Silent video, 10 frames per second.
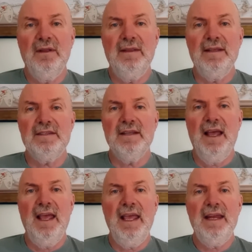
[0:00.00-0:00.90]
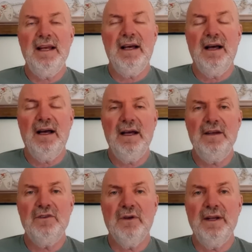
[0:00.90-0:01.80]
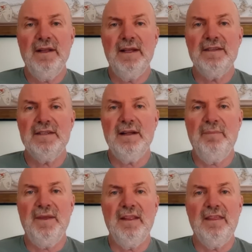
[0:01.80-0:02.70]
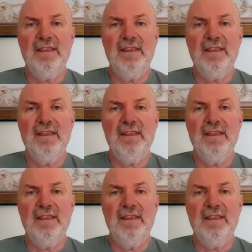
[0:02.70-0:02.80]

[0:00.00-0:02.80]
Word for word: these 800 and something